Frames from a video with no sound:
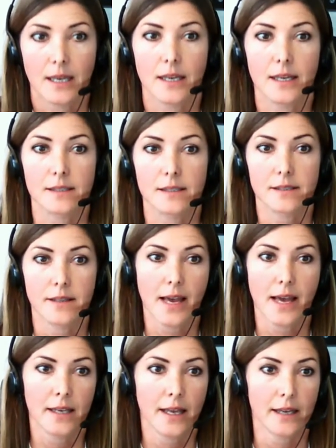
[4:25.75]
is
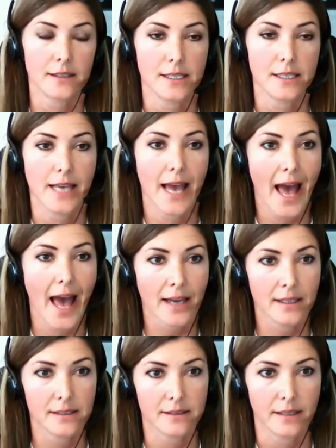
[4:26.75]
then actually
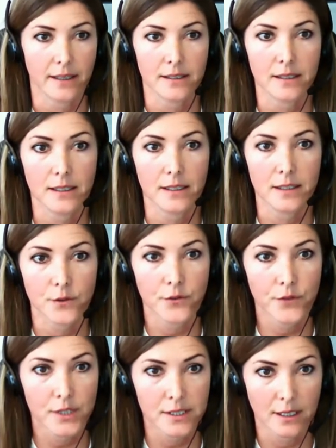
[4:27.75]
acting in a
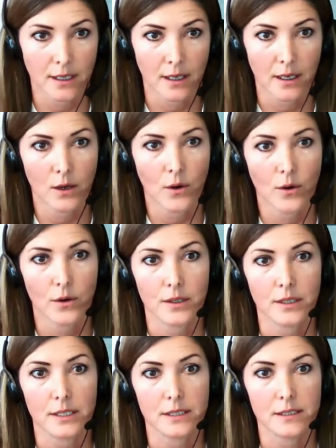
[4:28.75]
physical
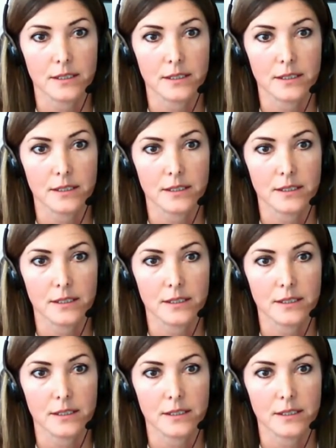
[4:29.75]
or a